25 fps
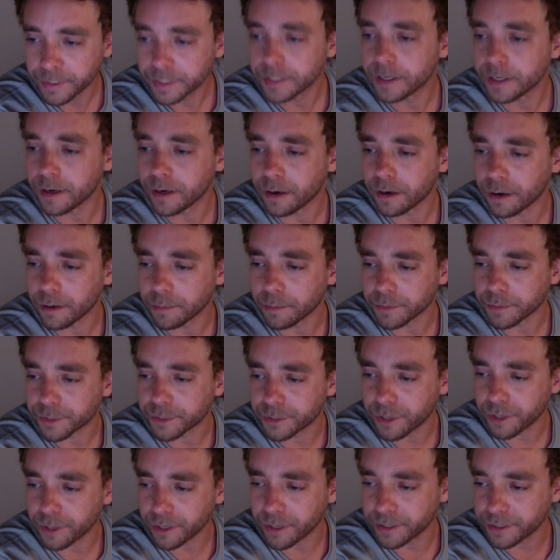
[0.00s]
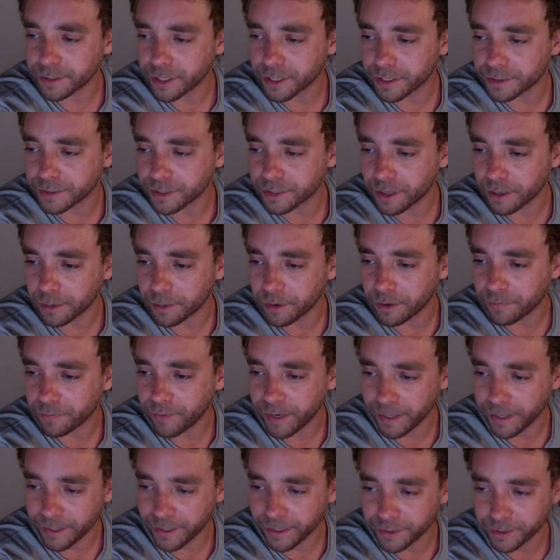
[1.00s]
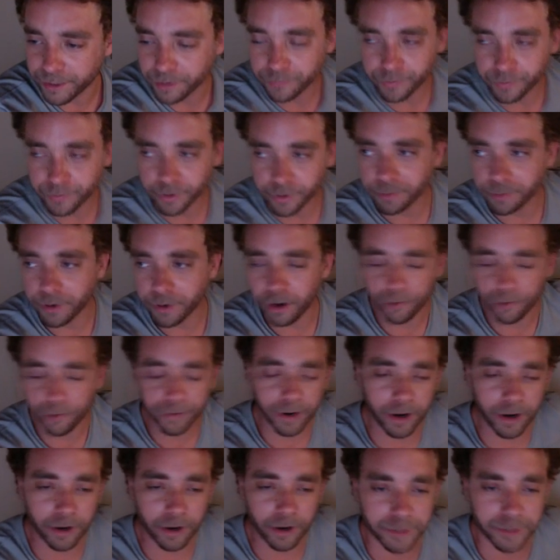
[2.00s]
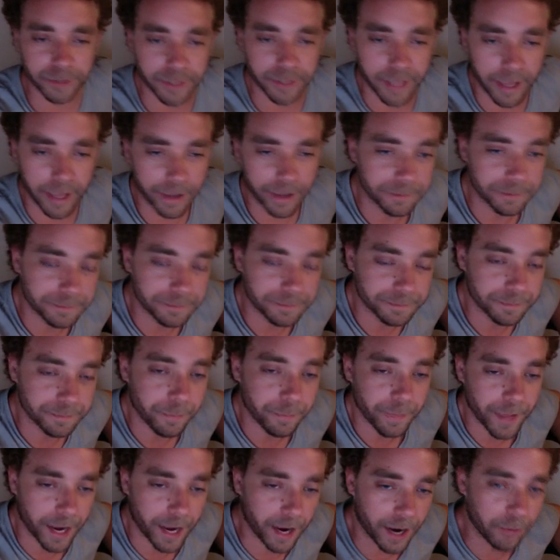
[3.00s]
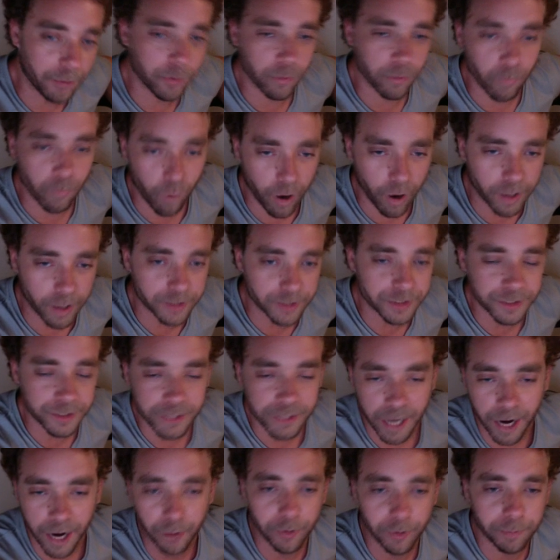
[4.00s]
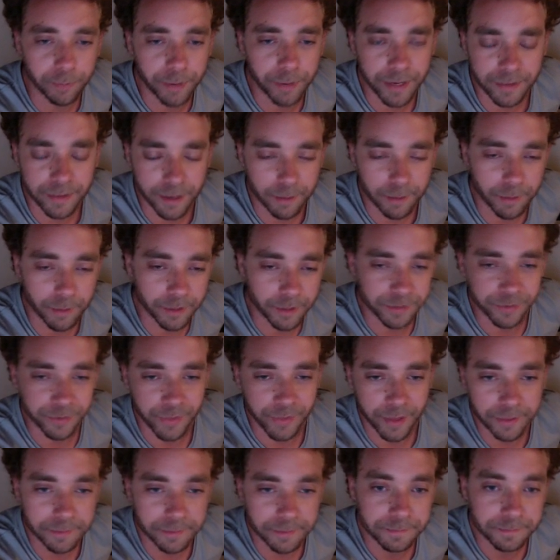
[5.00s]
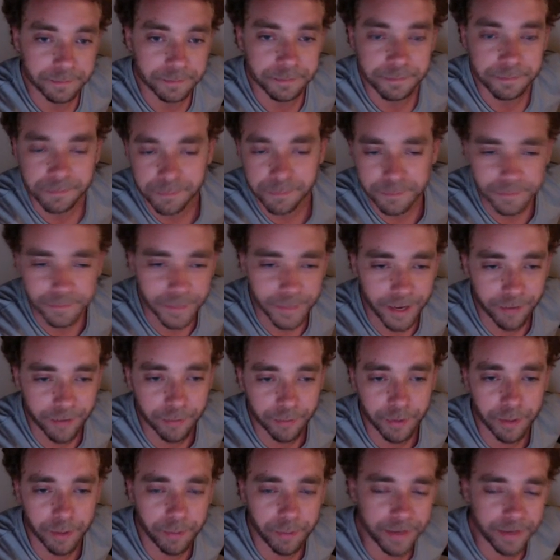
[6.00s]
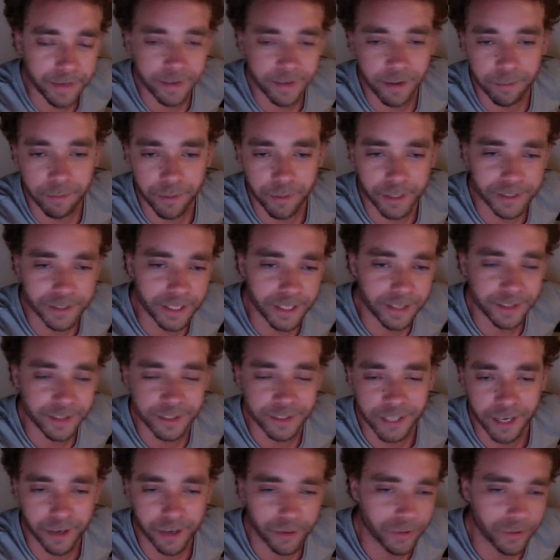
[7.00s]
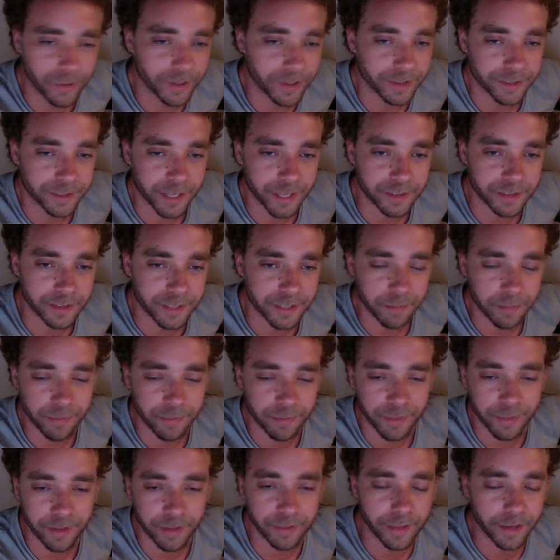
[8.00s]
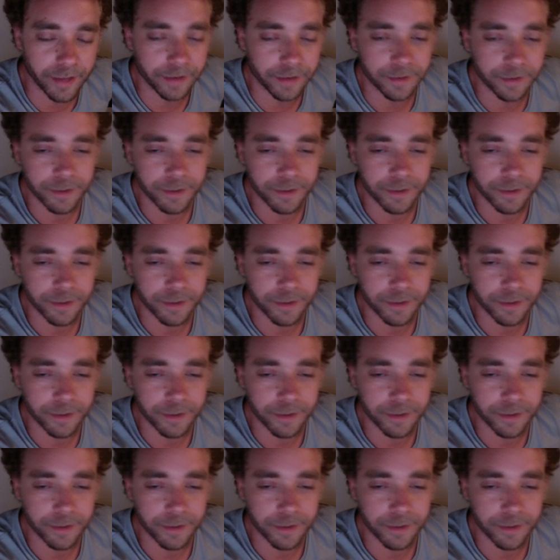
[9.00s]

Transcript: Sean and Josh talk about fighting each other for 100K. I would pay $10 for that. Everybody pay $10. They just got to do the exact same thing that